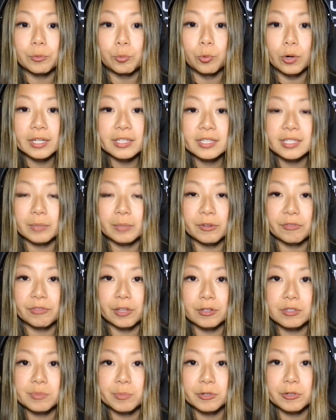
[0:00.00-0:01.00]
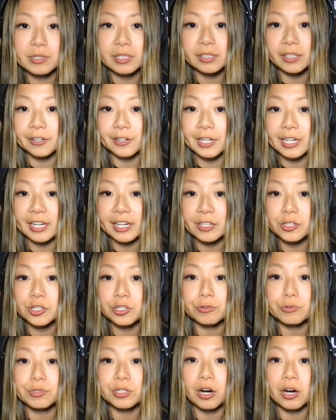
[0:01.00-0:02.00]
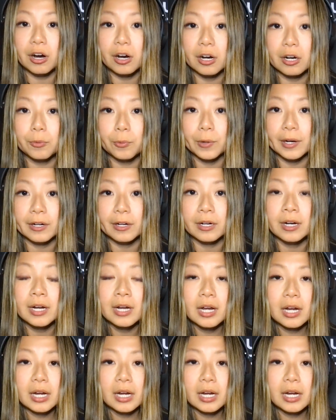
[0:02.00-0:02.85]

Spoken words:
what some of those most glaring issues are where